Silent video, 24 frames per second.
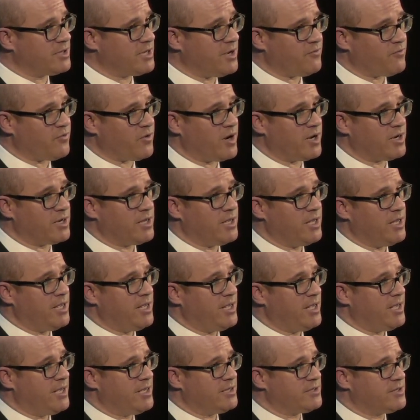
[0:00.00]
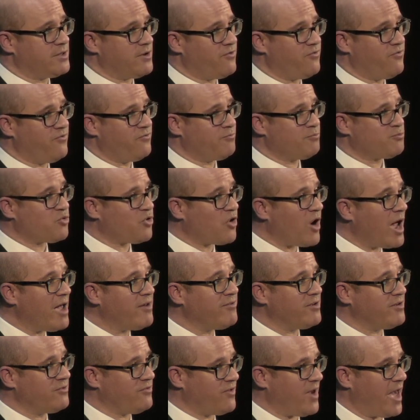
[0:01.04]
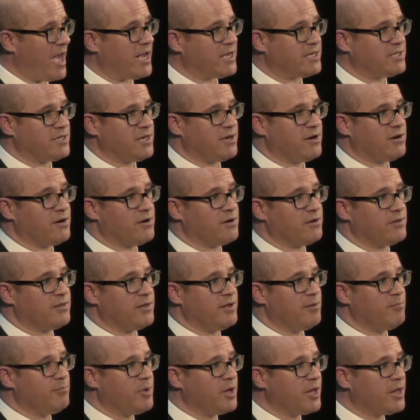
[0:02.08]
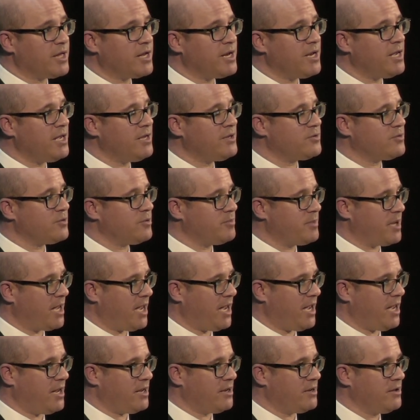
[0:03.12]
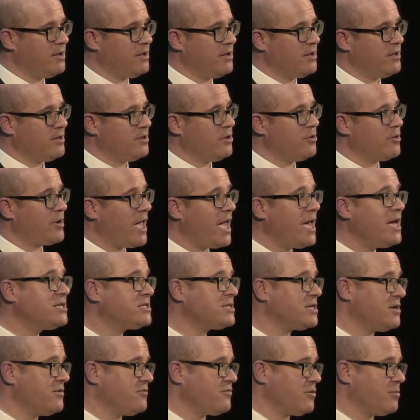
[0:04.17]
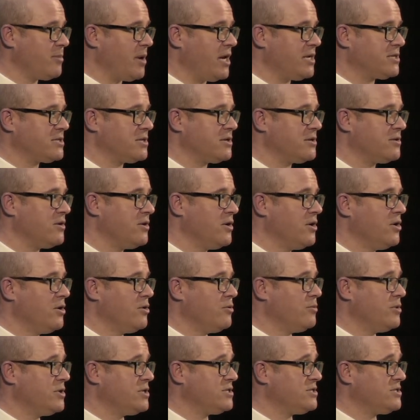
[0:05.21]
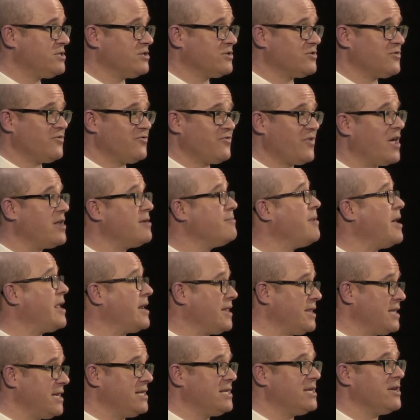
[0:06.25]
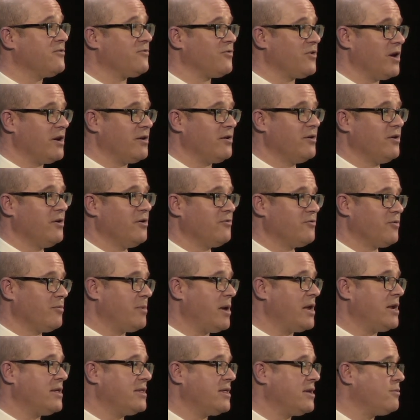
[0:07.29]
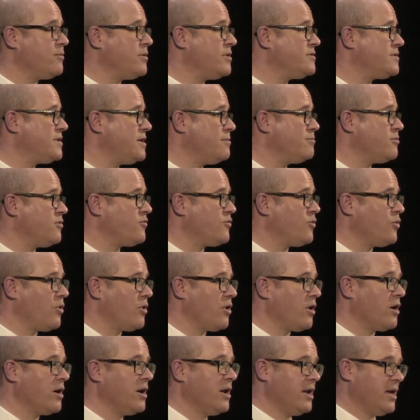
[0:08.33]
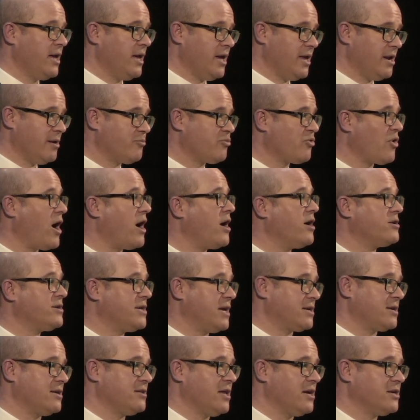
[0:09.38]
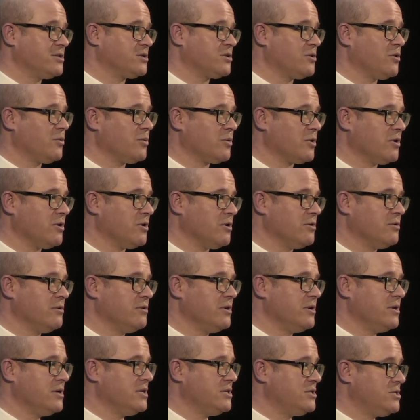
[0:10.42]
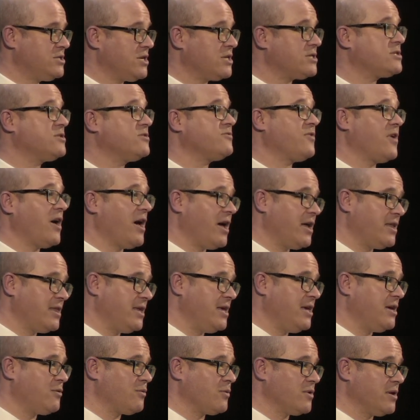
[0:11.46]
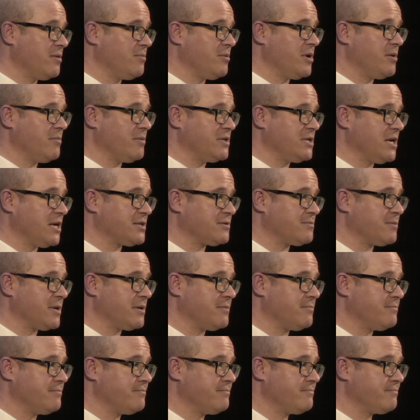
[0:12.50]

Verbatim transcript: different is the private facts here, the ability to obtain location information, which is just fundamentally different from anything we've seen before in a prior technological world, justifying the equilibrium adjustment.